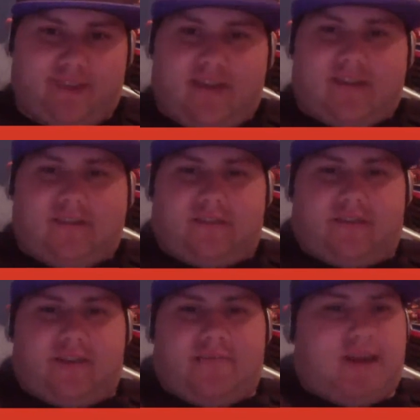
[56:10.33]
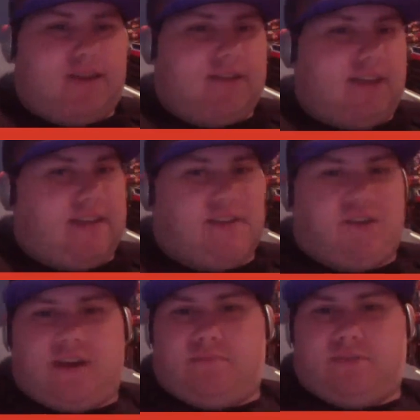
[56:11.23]
So, yep, guys, that is our
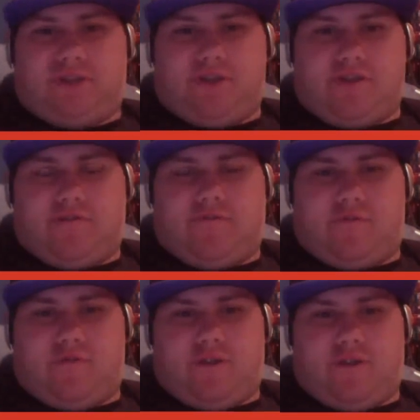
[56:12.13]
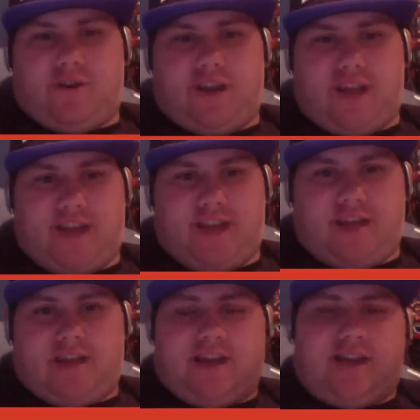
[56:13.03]
episode for today.
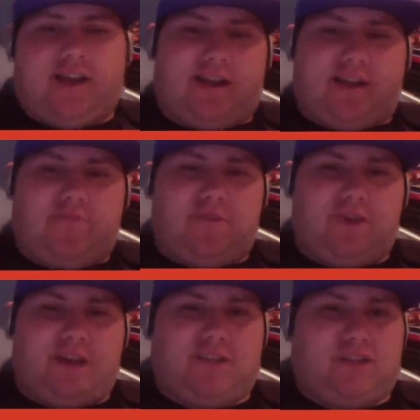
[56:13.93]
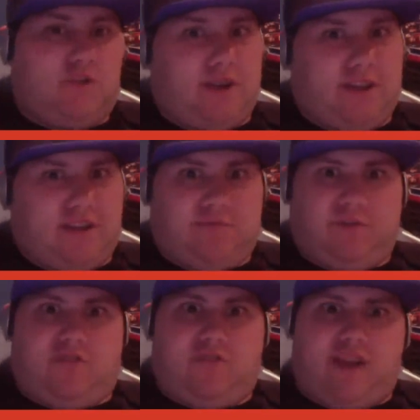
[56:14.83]
I hope you guys enjoyed it because we are
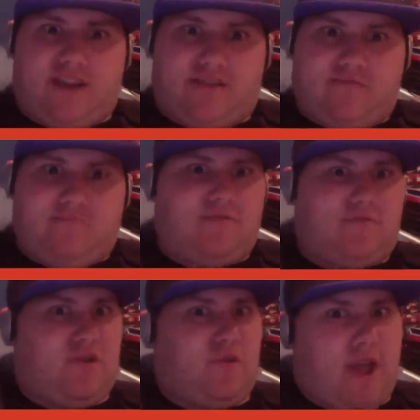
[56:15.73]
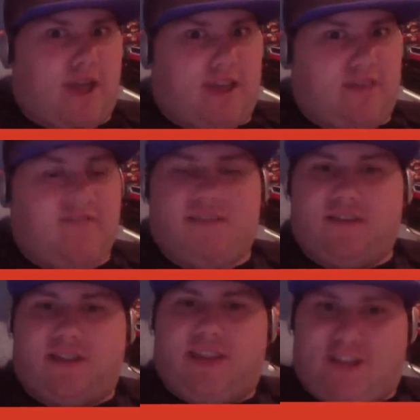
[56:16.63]
random and we are wacky,
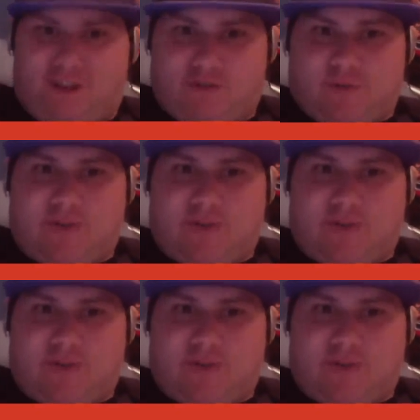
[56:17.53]
as usual.